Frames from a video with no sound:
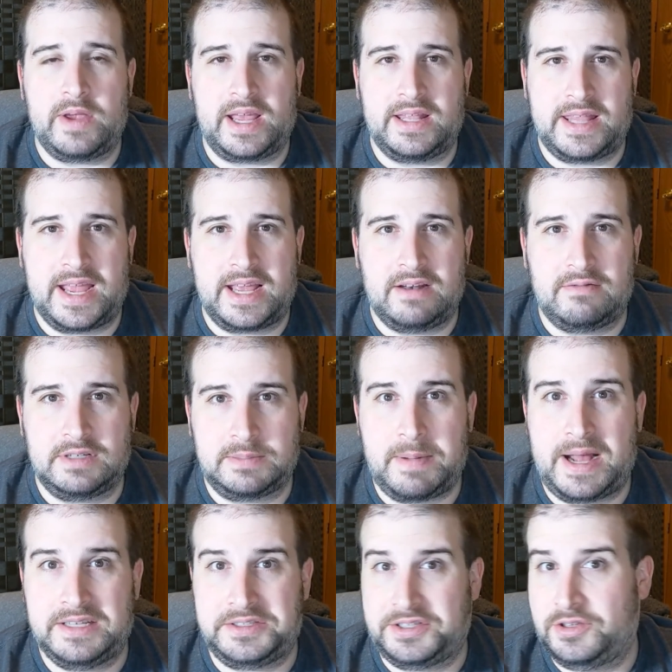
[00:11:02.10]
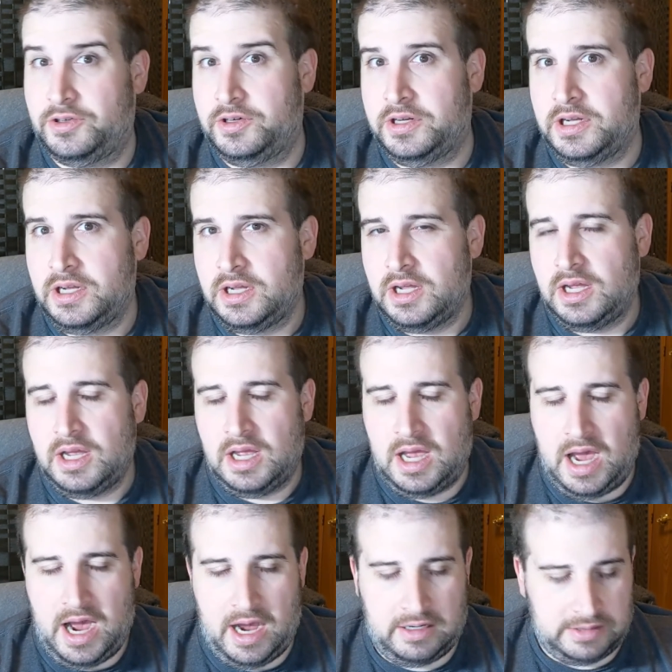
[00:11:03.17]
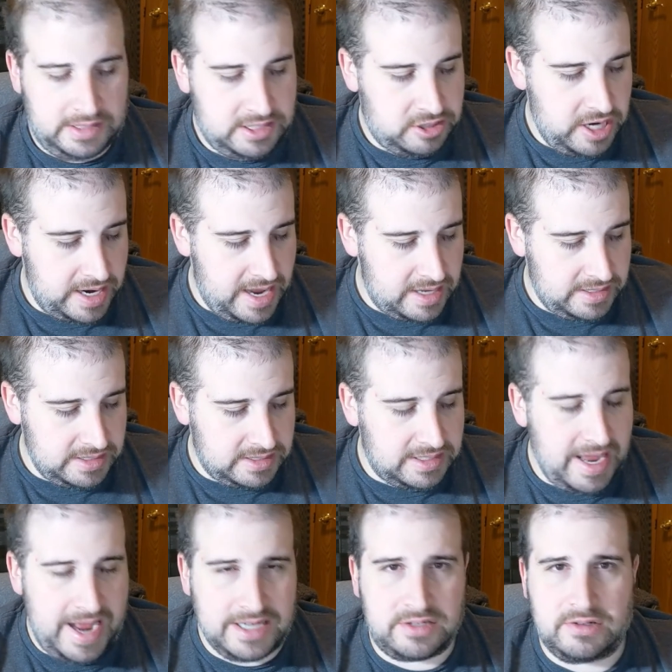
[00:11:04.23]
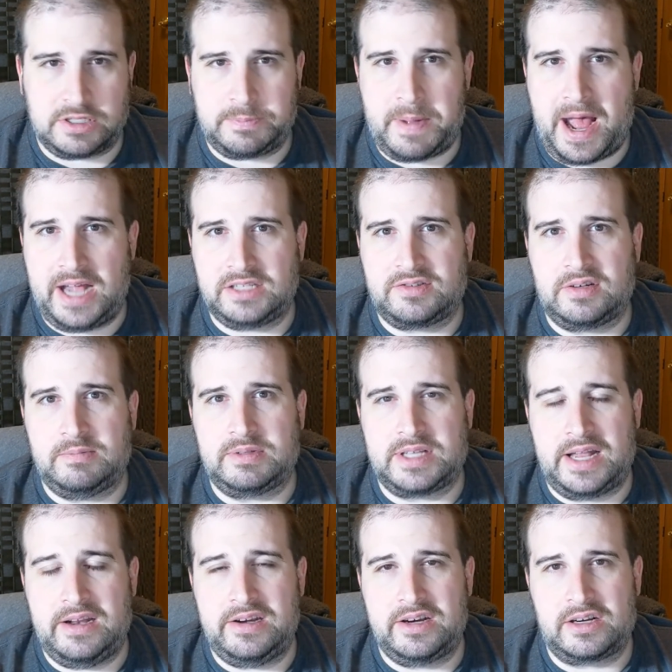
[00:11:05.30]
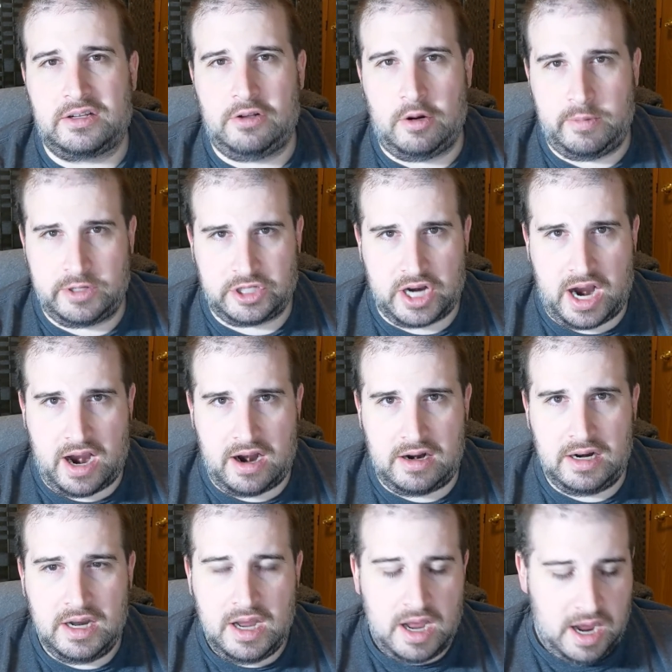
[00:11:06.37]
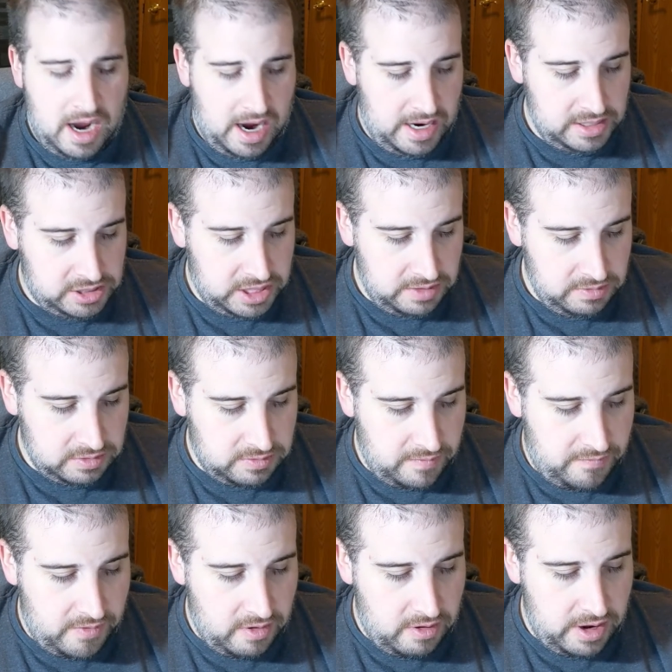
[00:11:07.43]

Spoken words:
they get a response soon. Let's check out this last response from Senator Klobuchar. She was also